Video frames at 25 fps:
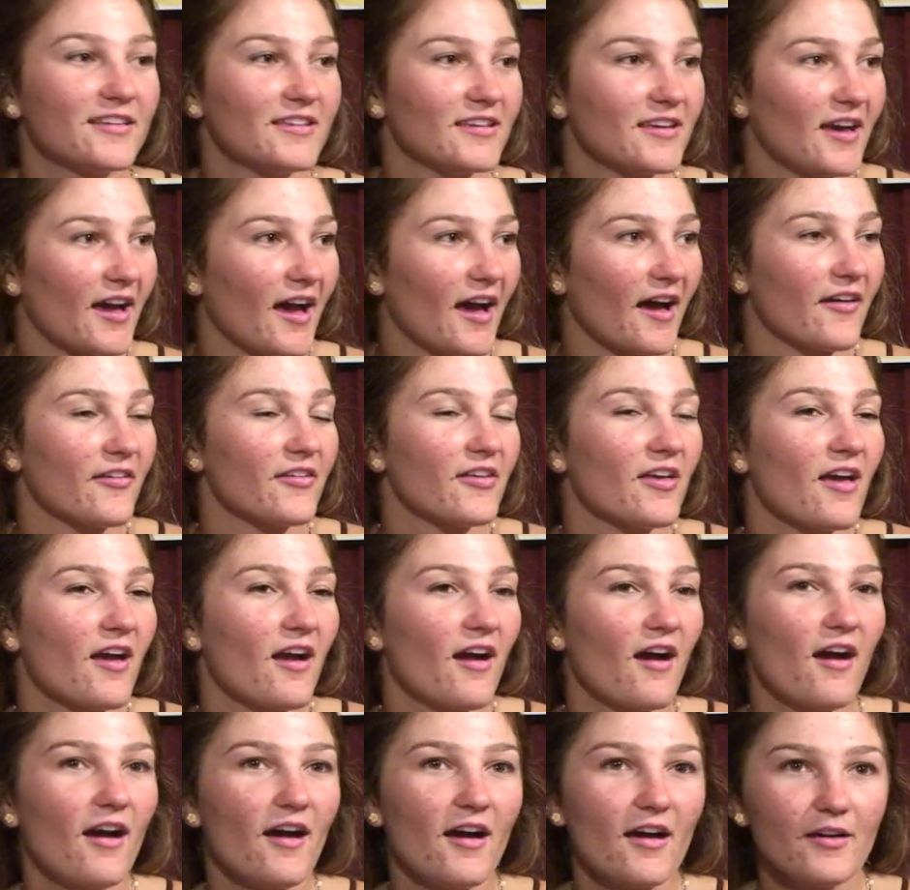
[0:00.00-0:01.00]
Yeah.
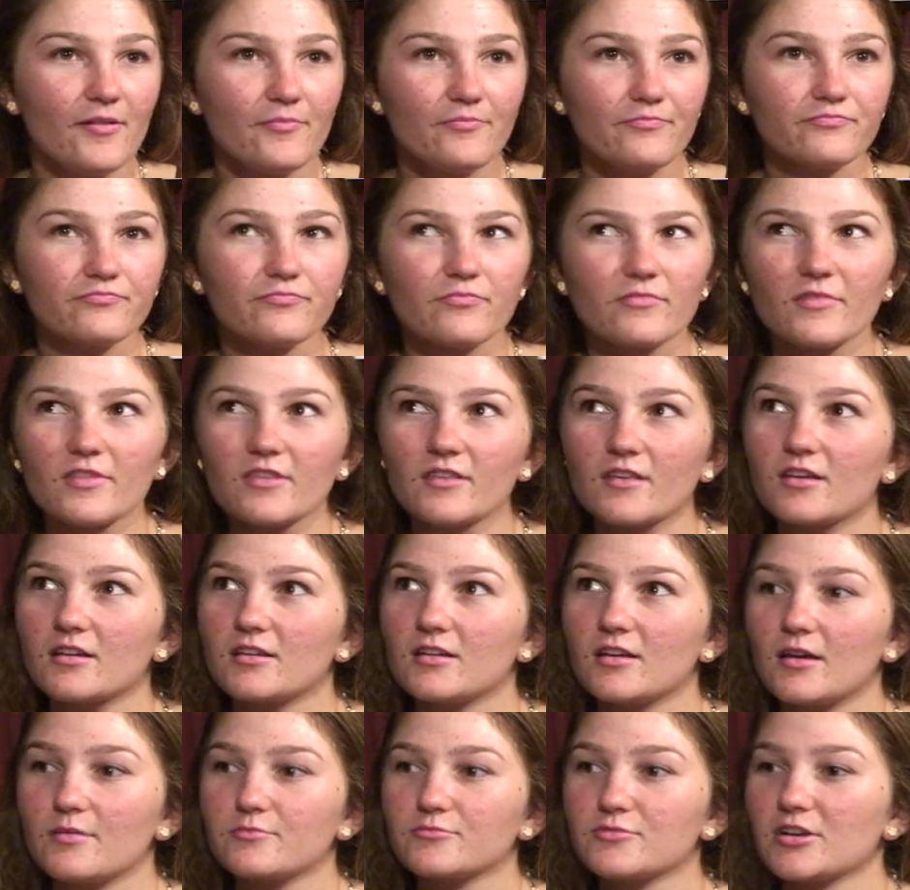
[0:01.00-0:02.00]
I'm
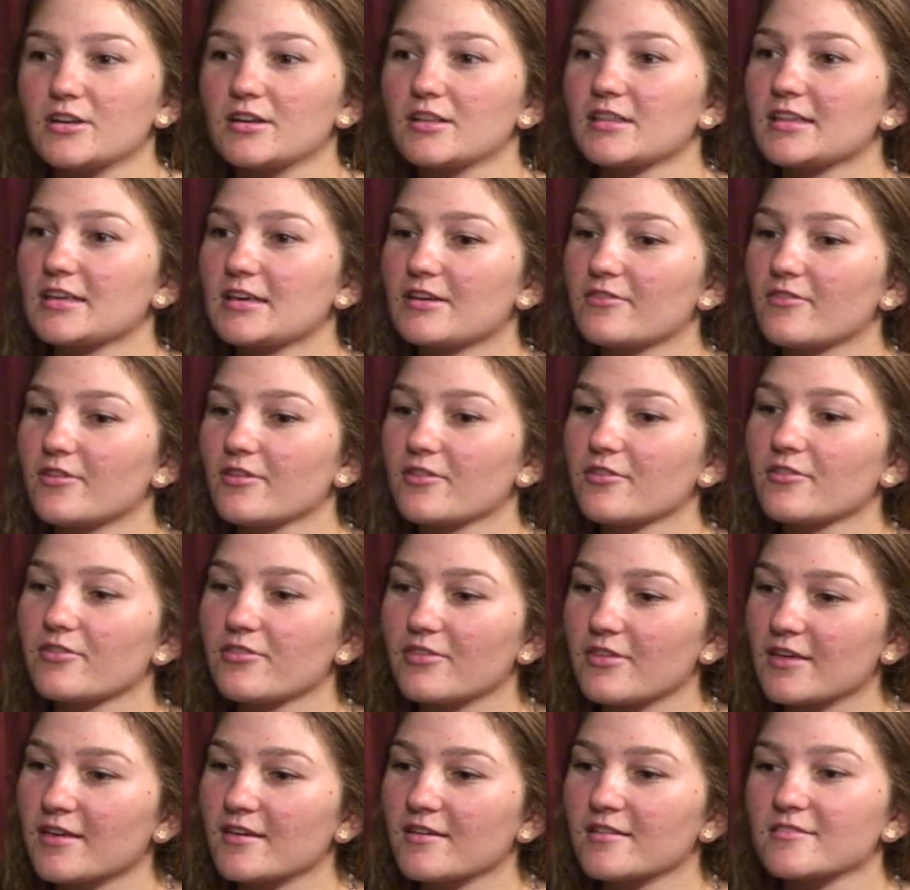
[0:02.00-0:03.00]
trying to think of other
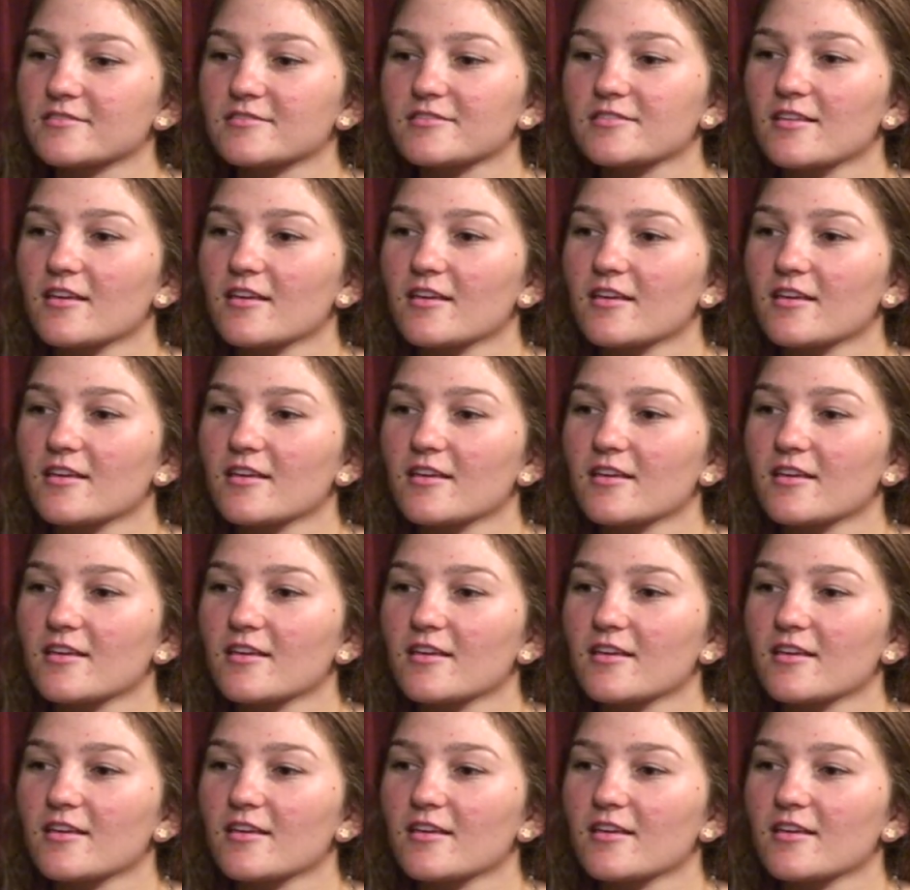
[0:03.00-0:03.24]
things.